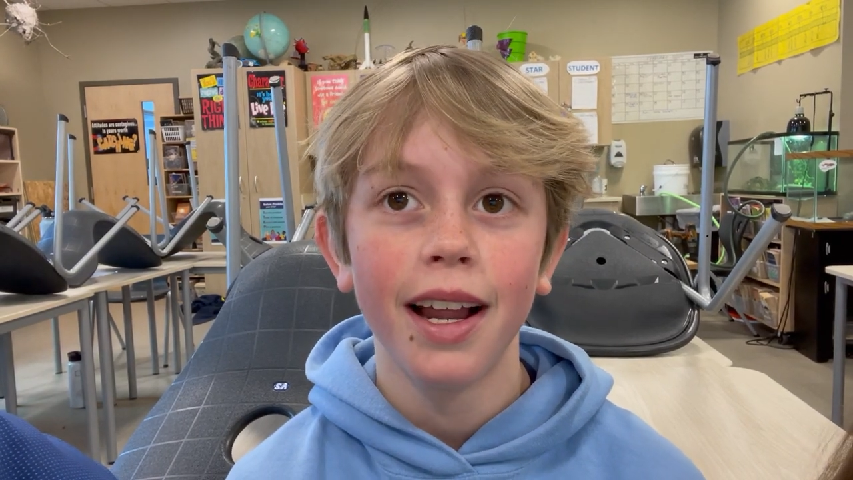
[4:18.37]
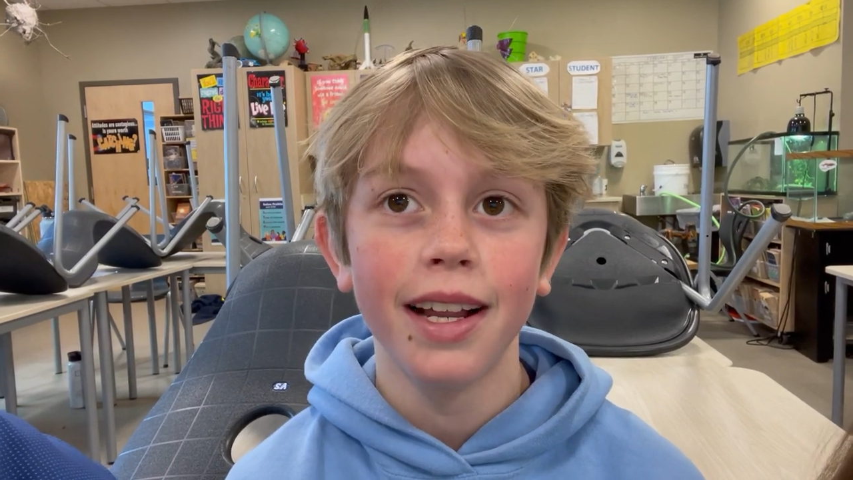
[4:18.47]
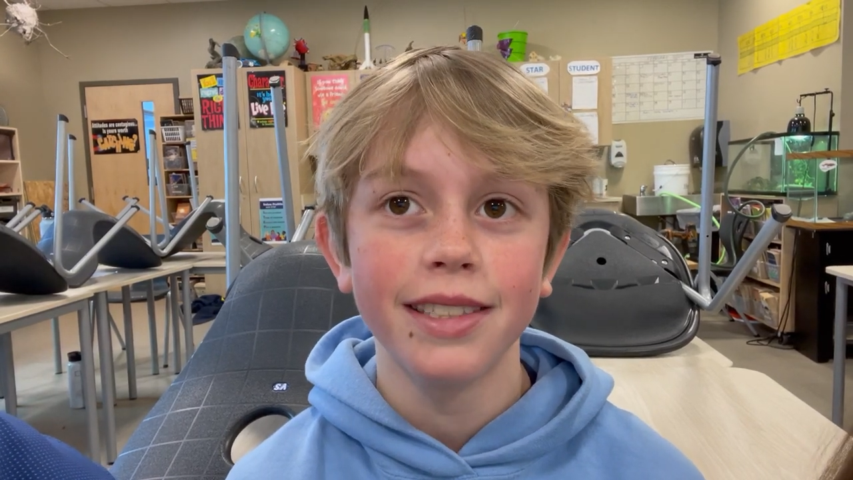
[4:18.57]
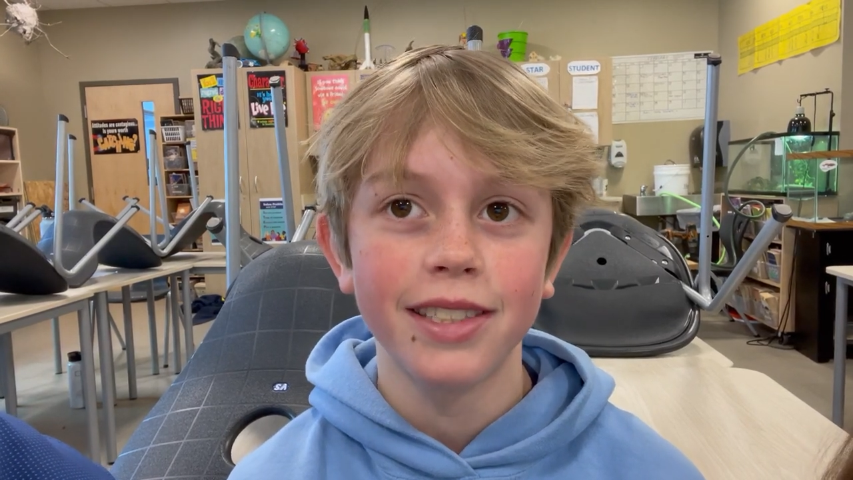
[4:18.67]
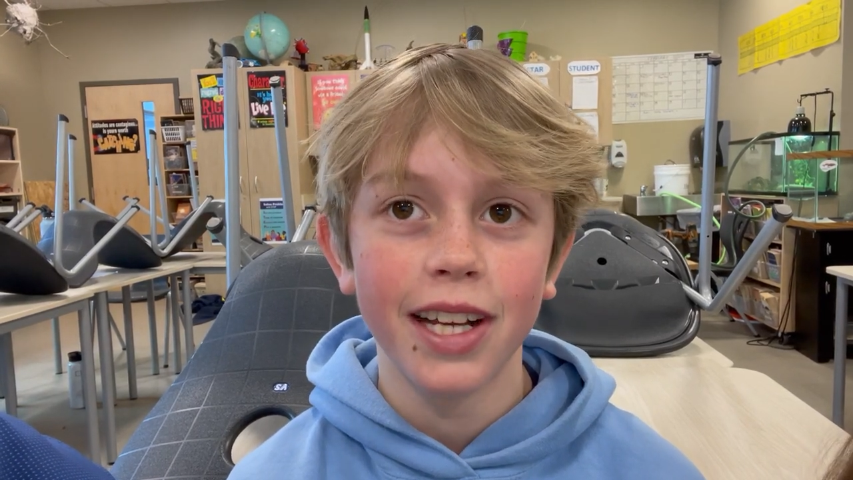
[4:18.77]

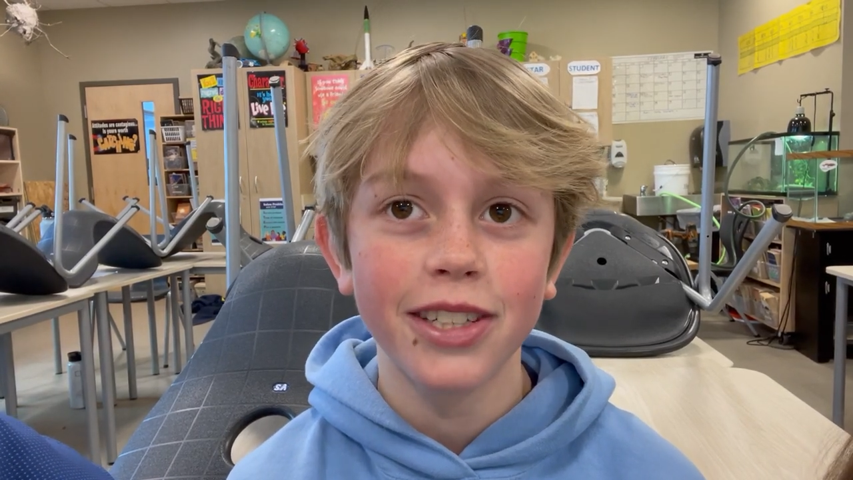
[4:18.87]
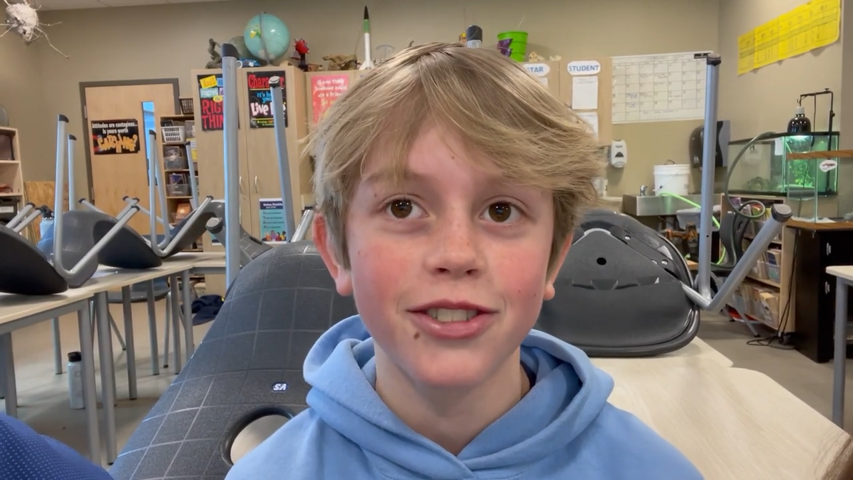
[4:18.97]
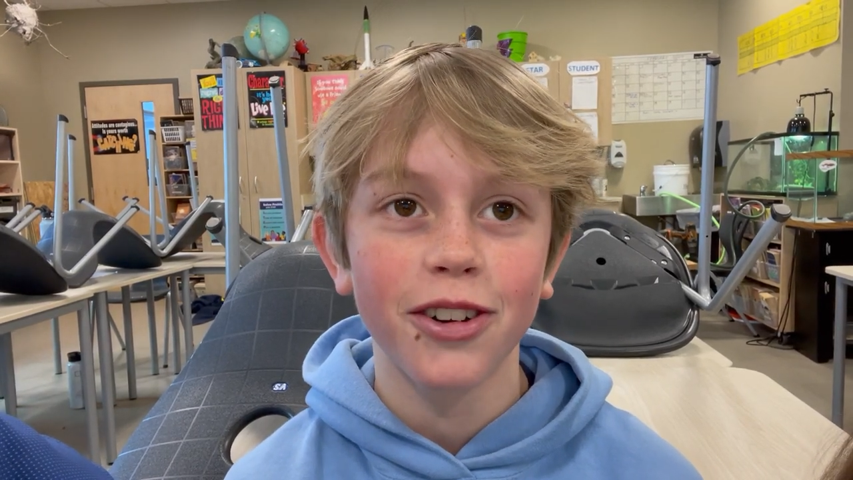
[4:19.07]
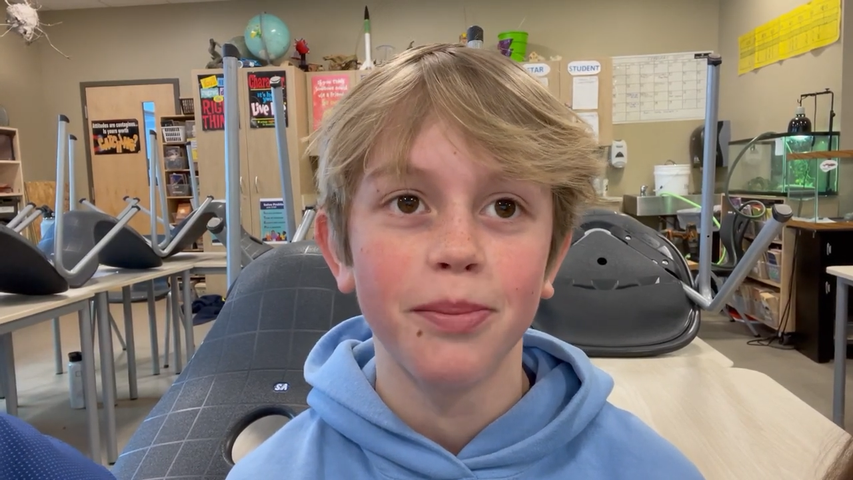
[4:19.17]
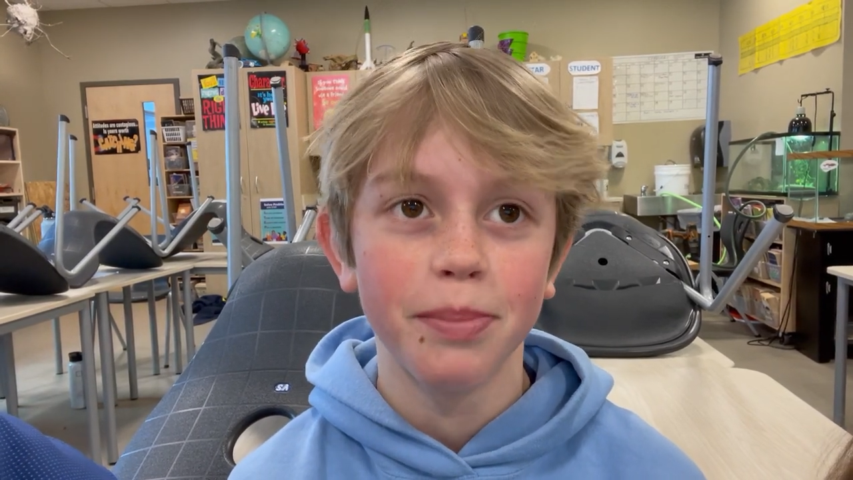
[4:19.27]
and
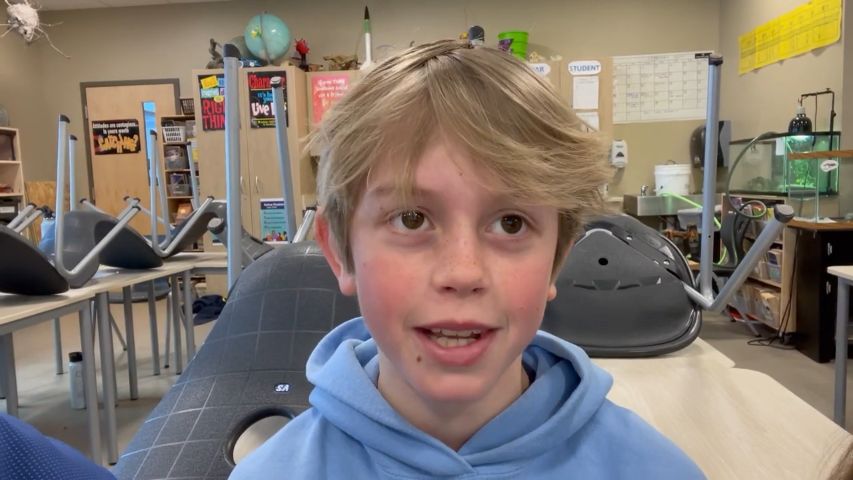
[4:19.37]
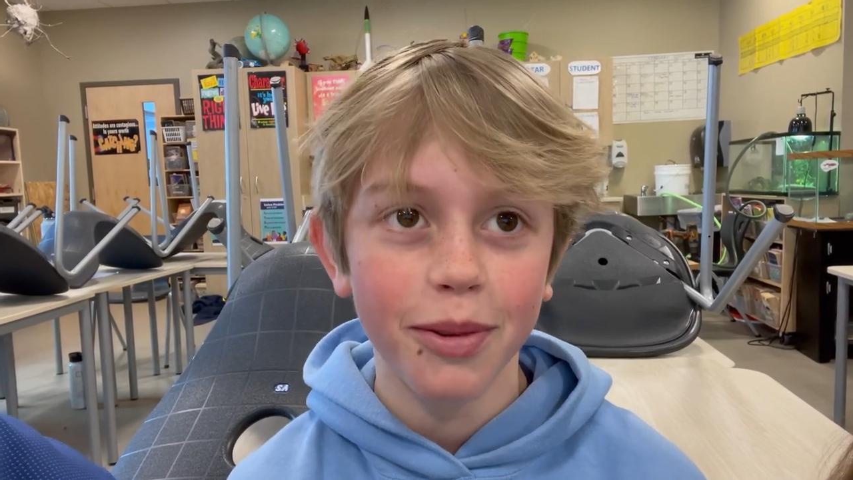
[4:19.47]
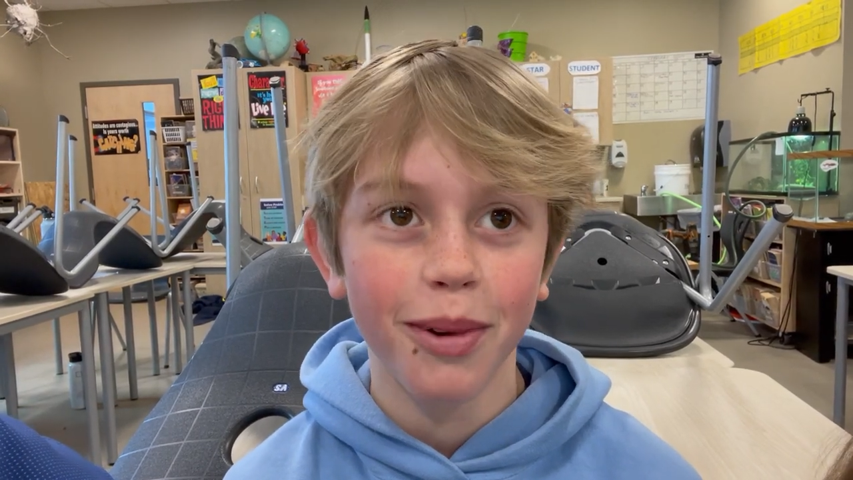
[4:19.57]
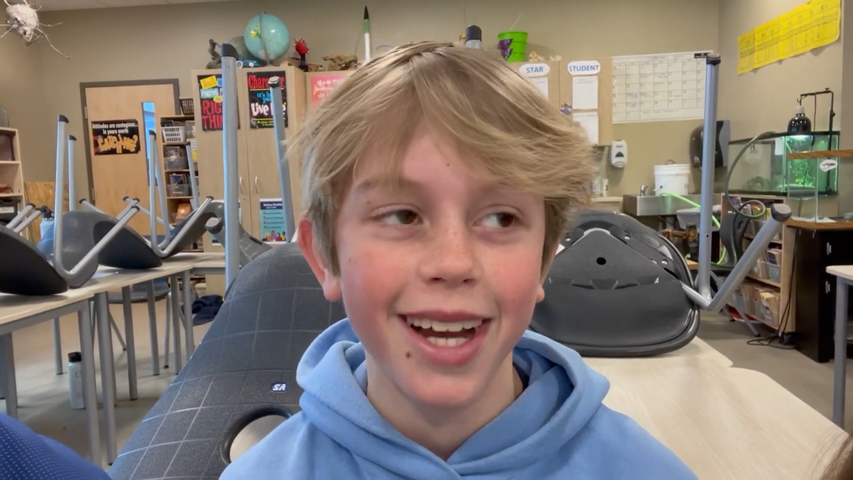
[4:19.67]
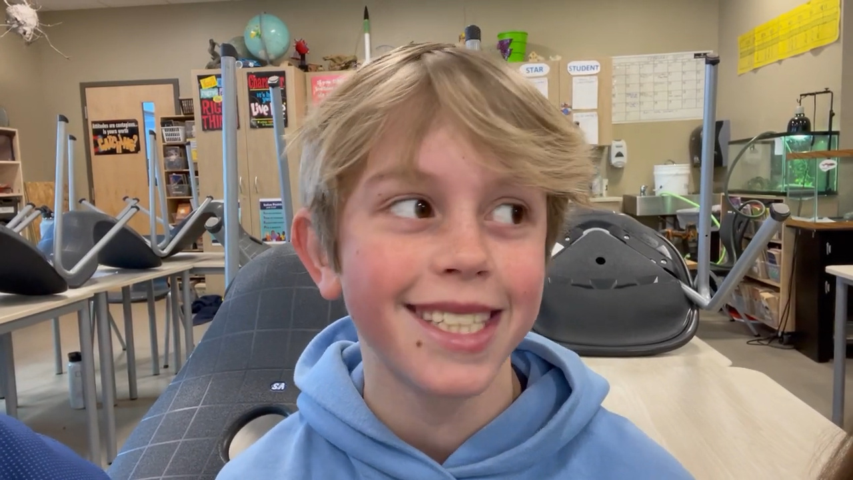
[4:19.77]
Central
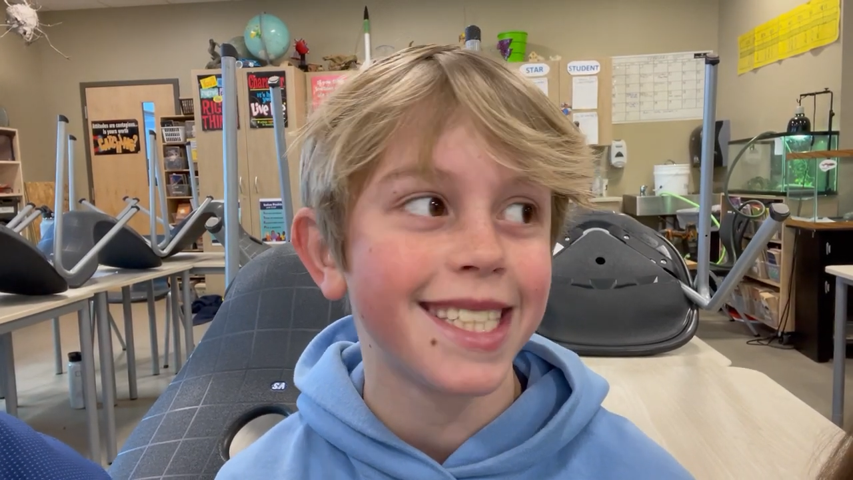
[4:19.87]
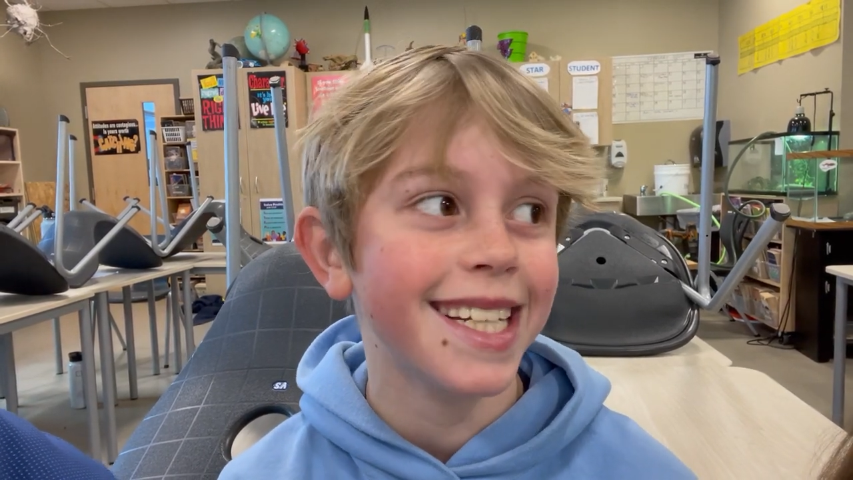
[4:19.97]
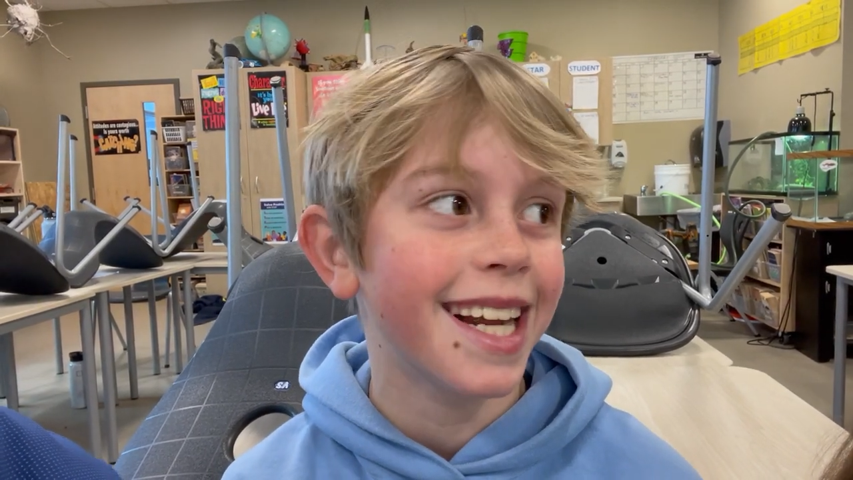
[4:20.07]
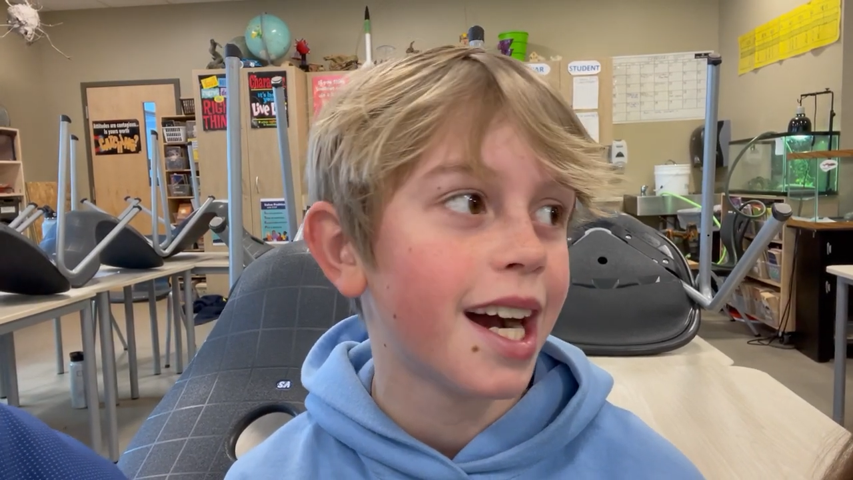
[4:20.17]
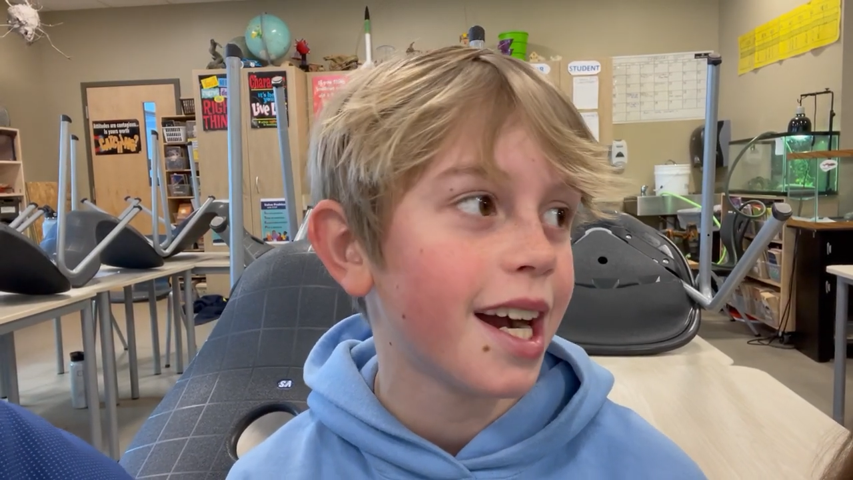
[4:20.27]
beat West
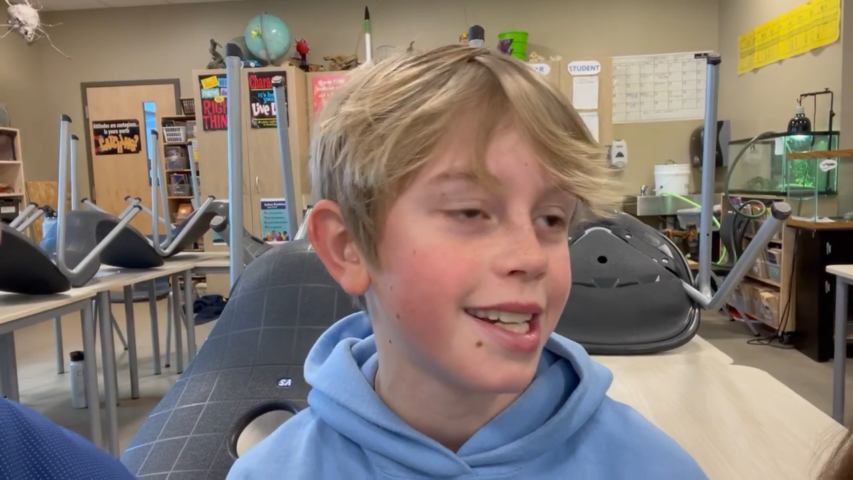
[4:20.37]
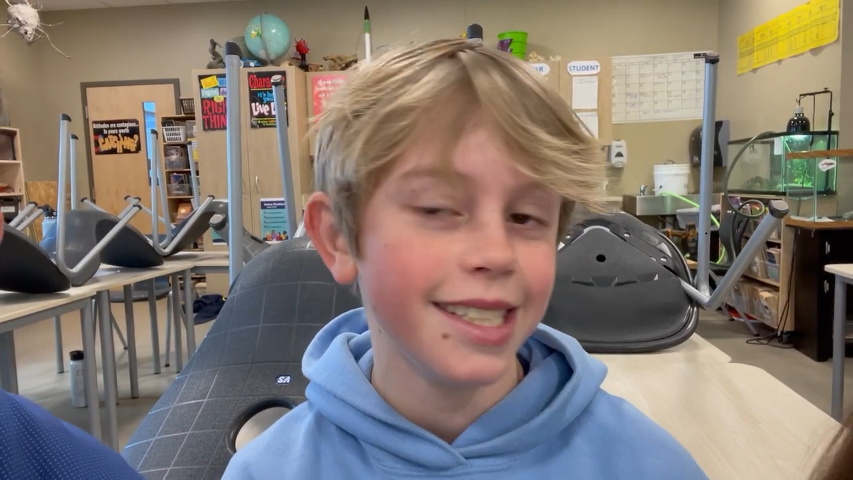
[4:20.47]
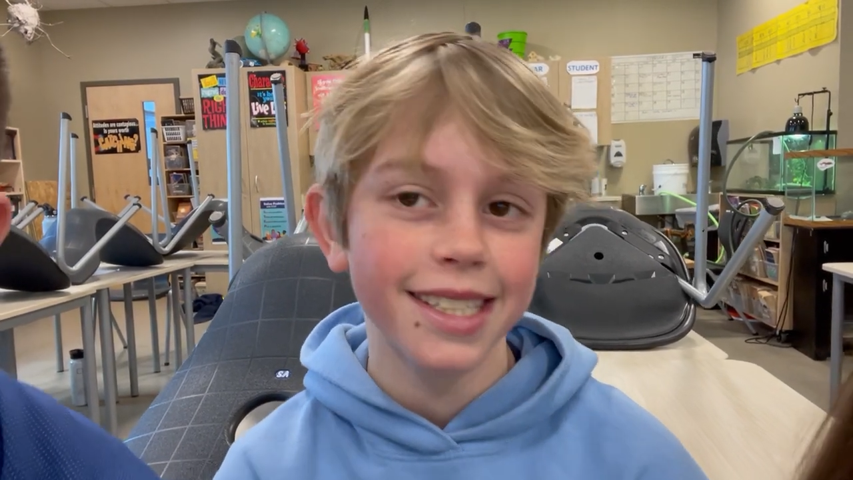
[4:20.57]
in hockey.